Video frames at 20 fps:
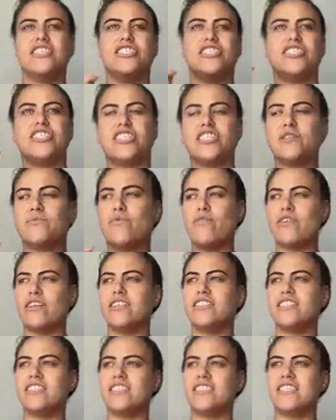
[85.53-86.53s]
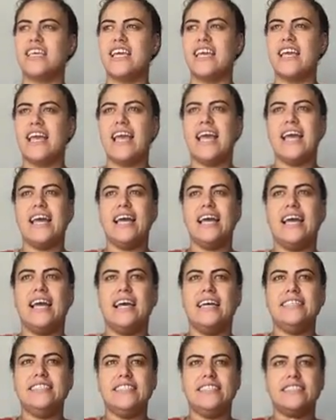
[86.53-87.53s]
She just wanted to see
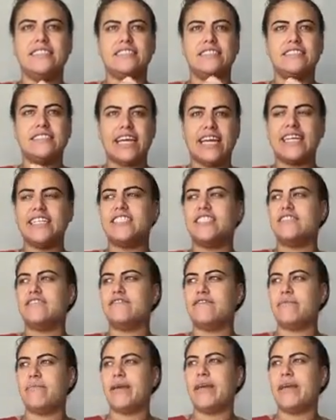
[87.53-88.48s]
native